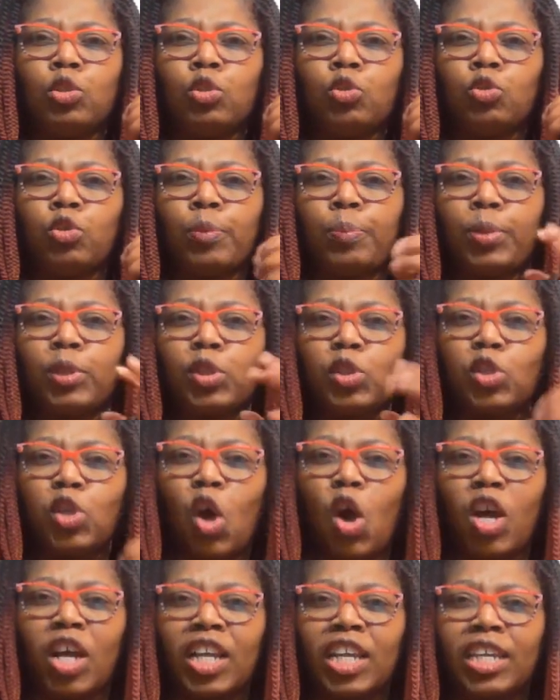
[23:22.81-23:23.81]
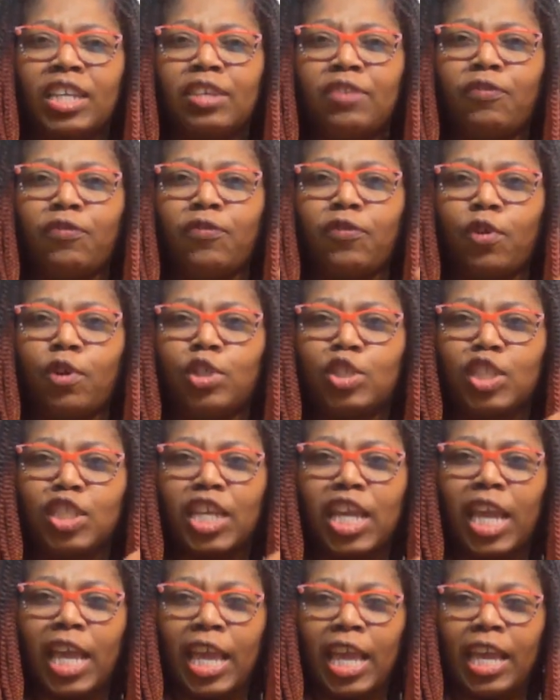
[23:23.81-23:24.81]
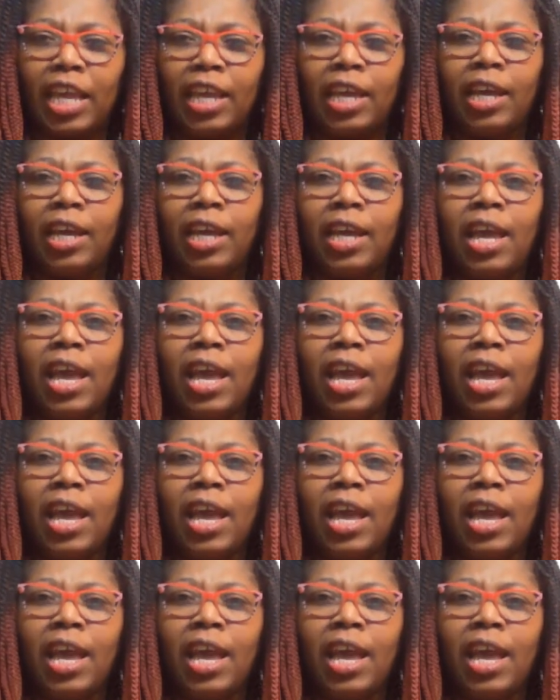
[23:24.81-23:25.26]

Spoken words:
triple chocolate fudge cake,